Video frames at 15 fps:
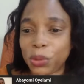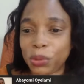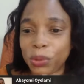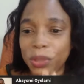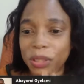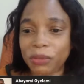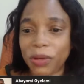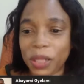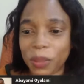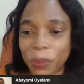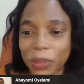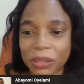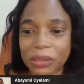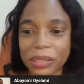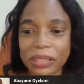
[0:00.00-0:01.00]
to leave at a
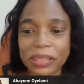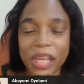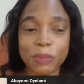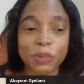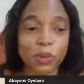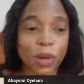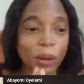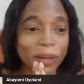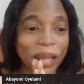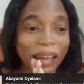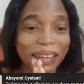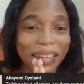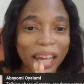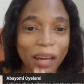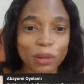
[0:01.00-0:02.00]
particular time, so I'll
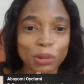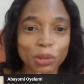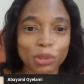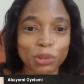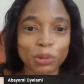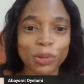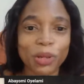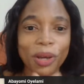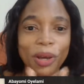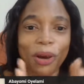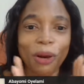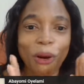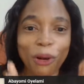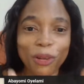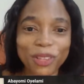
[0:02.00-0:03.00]
allow you to
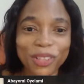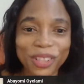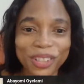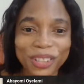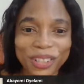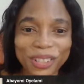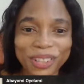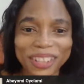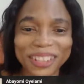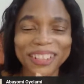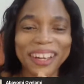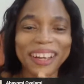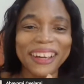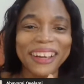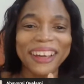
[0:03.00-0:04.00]
continue,
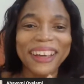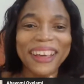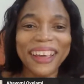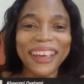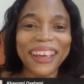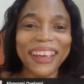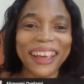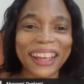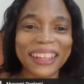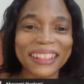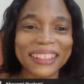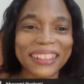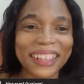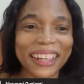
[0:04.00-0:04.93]
and